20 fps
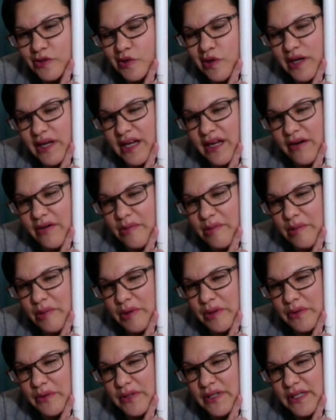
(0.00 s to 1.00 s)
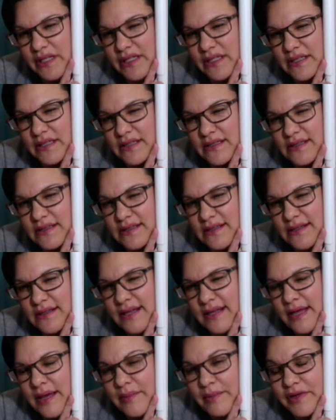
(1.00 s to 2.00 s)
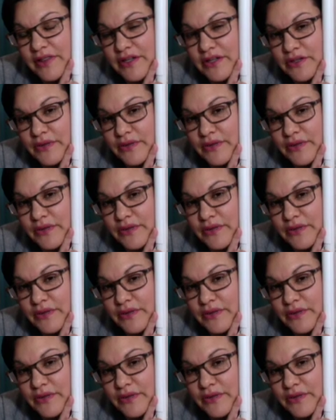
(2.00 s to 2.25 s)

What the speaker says: I can't remember who it is, but they're